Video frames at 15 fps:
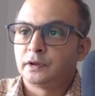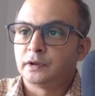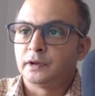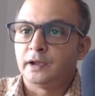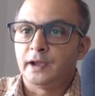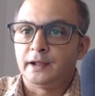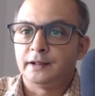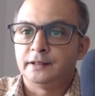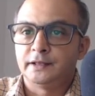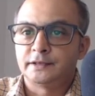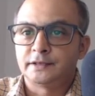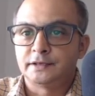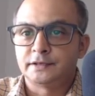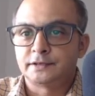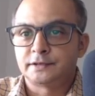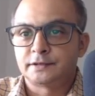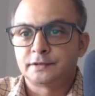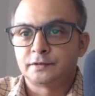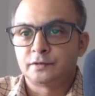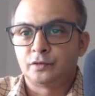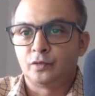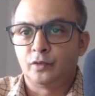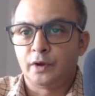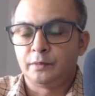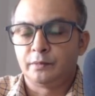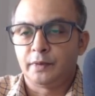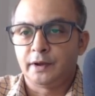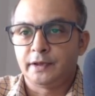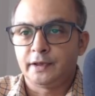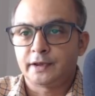and this is 1
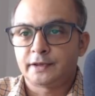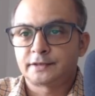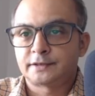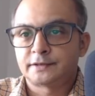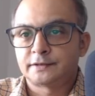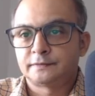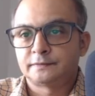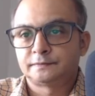by x.